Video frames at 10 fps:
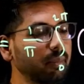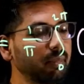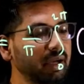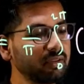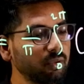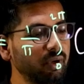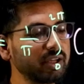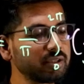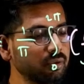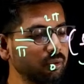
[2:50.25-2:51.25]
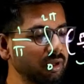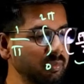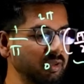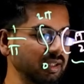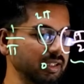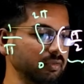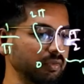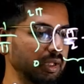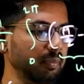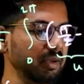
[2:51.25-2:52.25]
minus u dash into 2 times integration
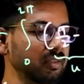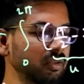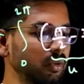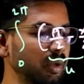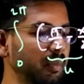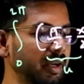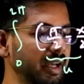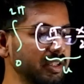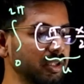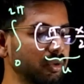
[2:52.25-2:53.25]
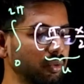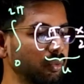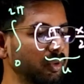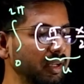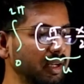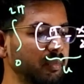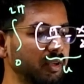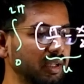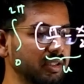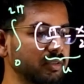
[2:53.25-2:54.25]
v plus u double dash into 2 3 times
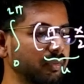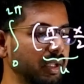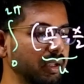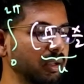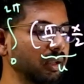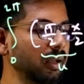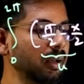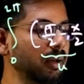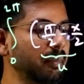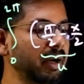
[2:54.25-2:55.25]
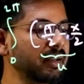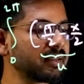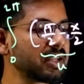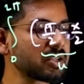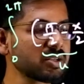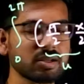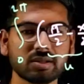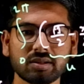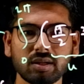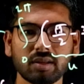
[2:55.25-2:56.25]
integration v minus dash dash
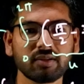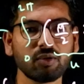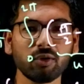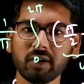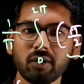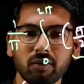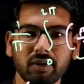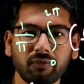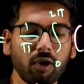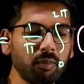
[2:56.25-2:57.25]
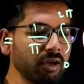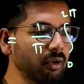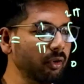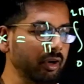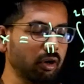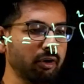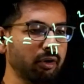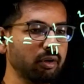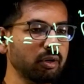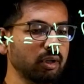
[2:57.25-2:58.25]
dash. This goes on. The formula goes on.
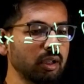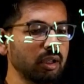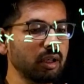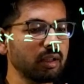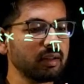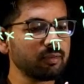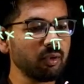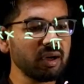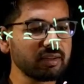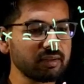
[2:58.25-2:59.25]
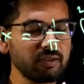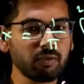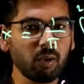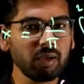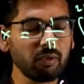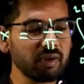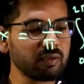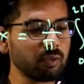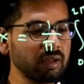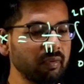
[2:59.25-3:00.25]
This formula works
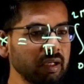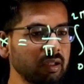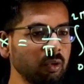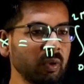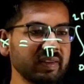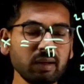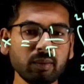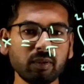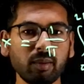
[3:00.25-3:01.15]
only when u is a